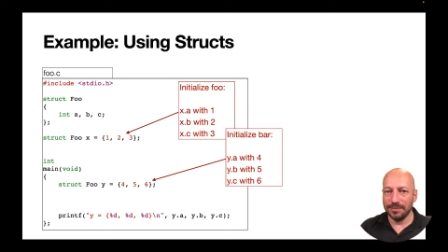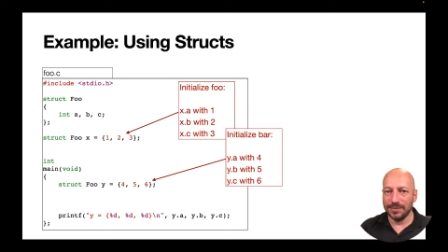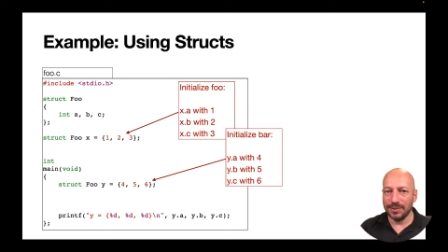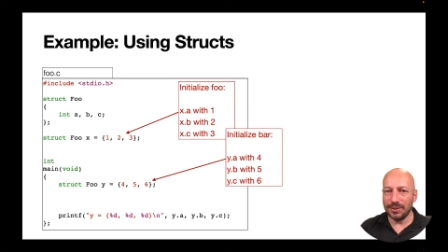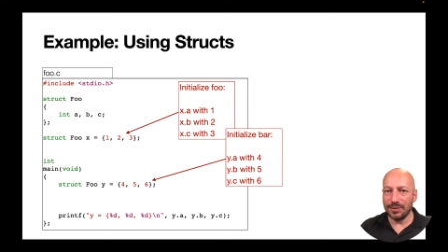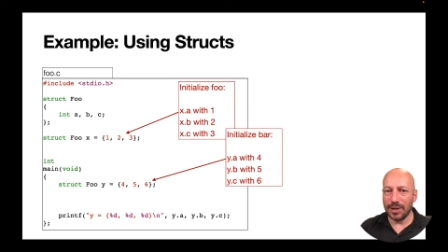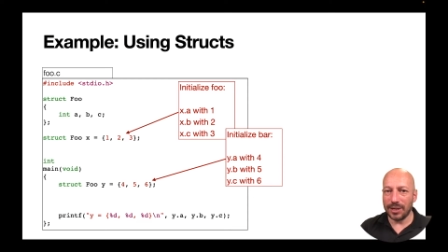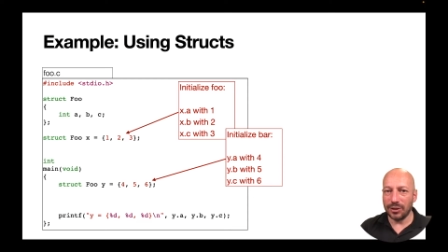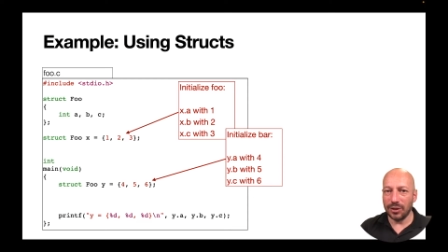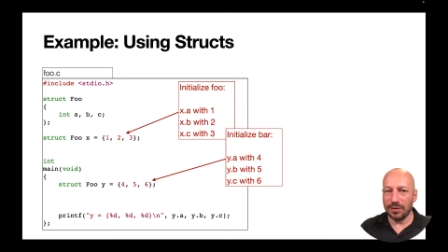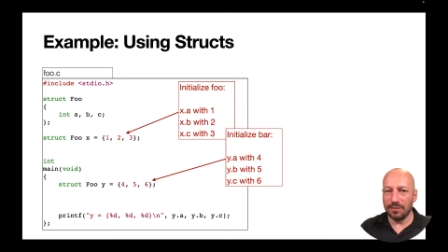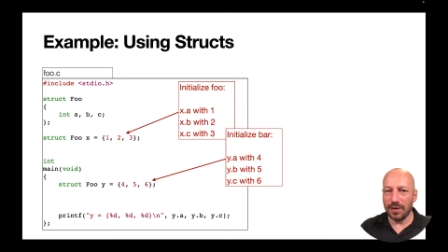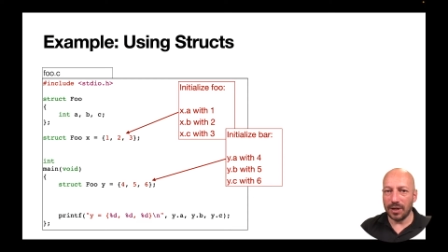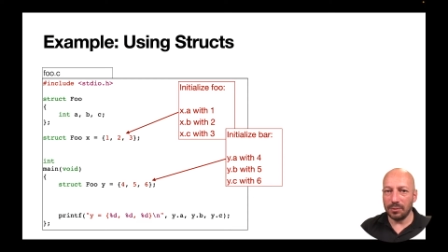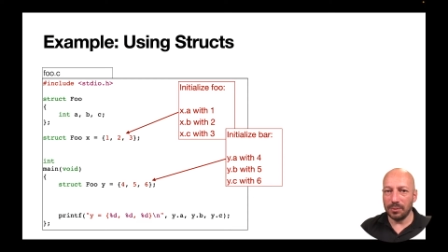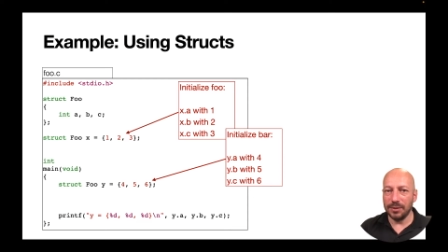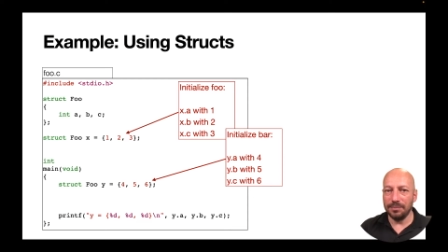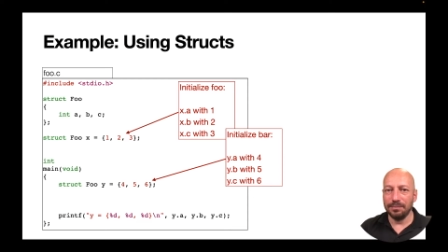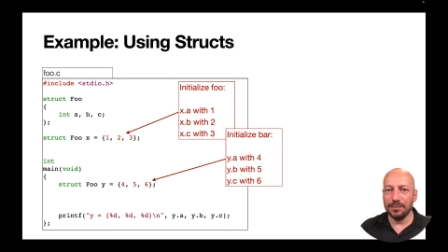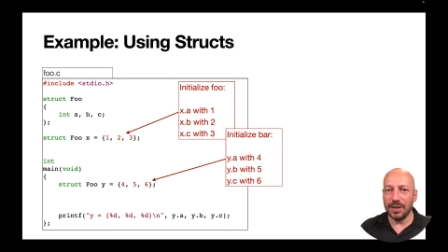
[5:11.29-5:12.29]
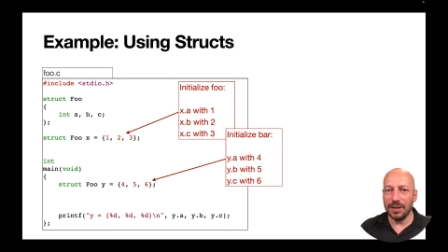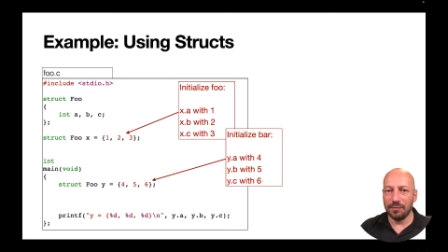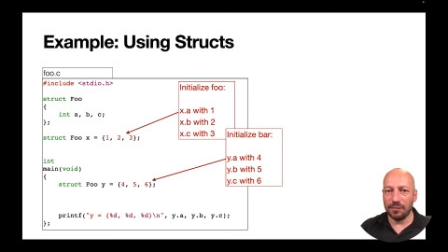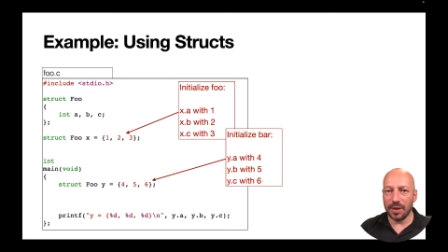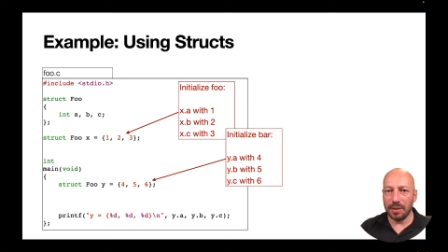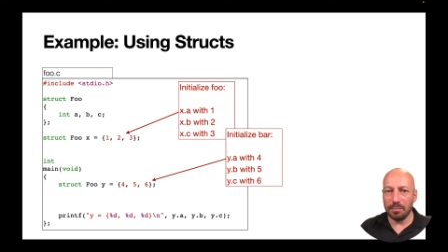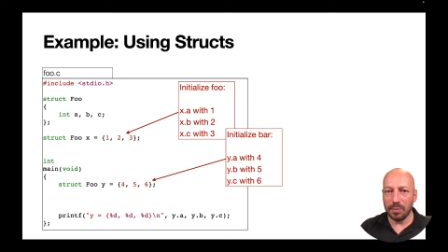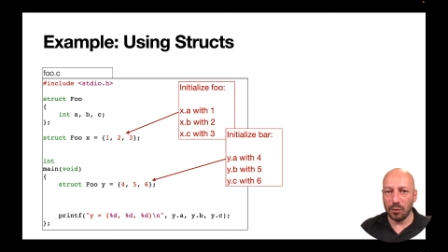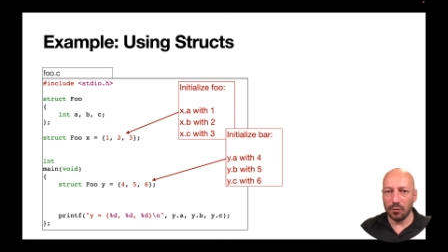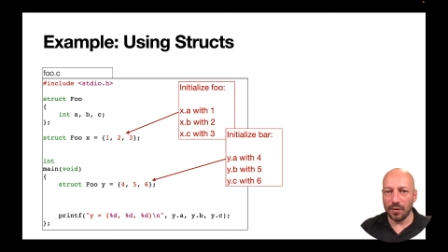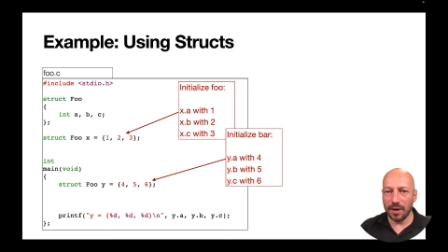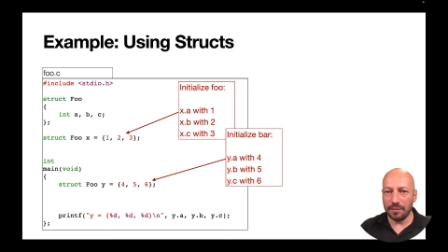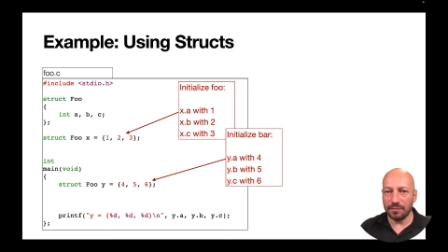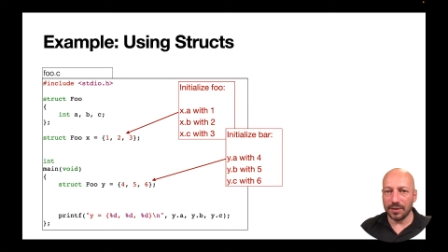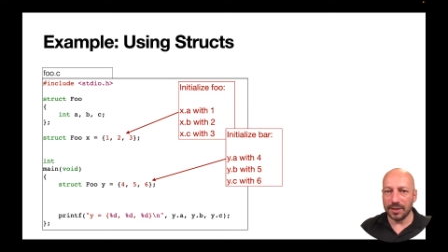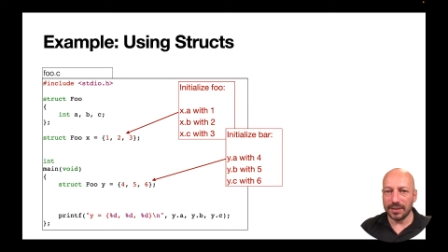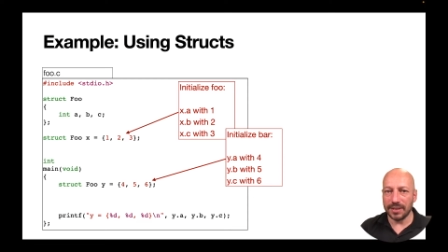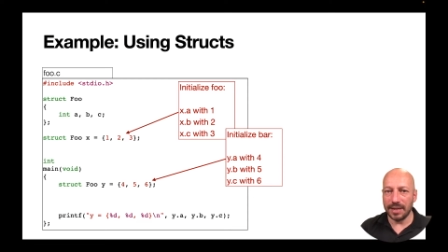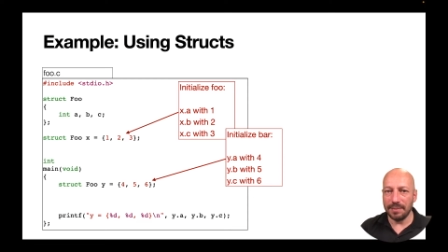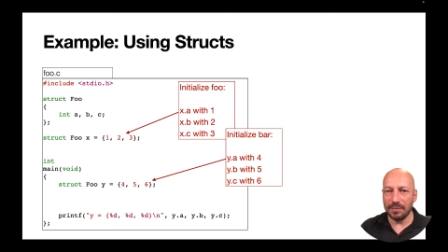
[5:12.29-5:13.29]
structured variable if they both have
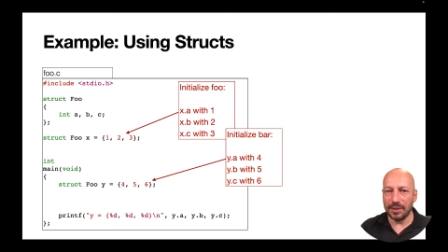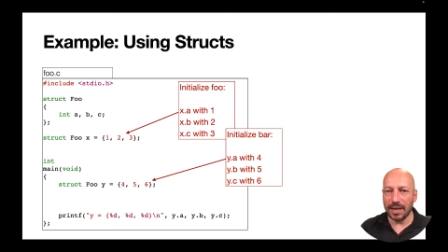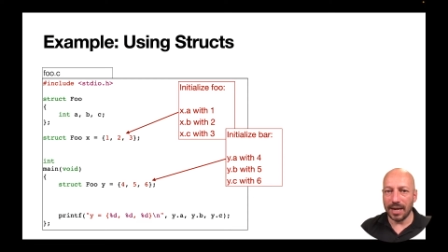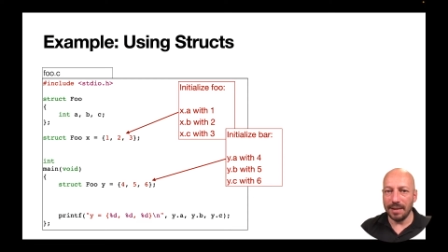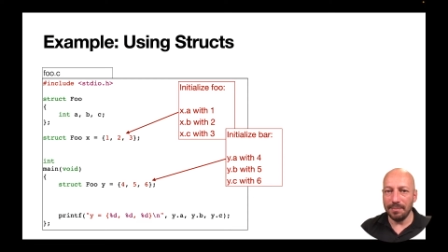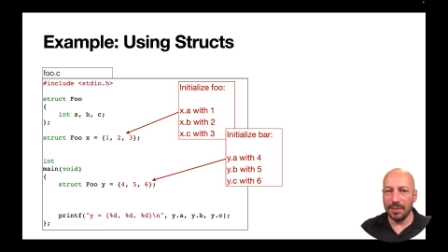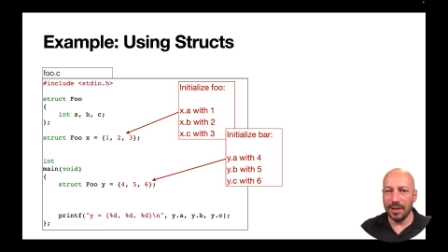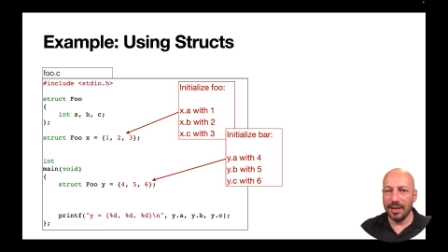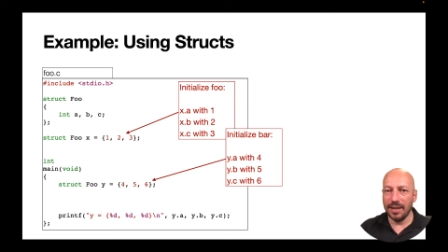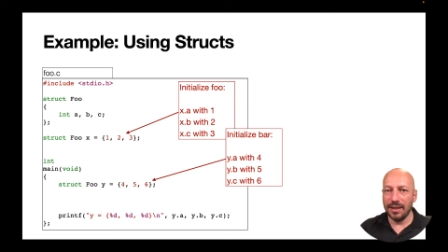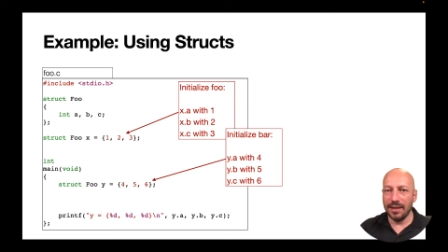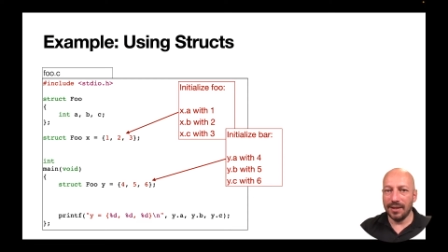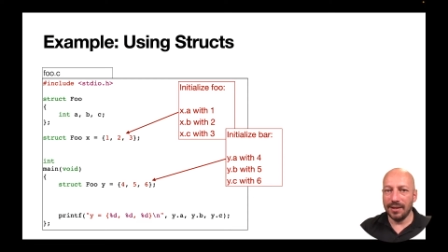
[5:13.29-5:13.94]
the same type.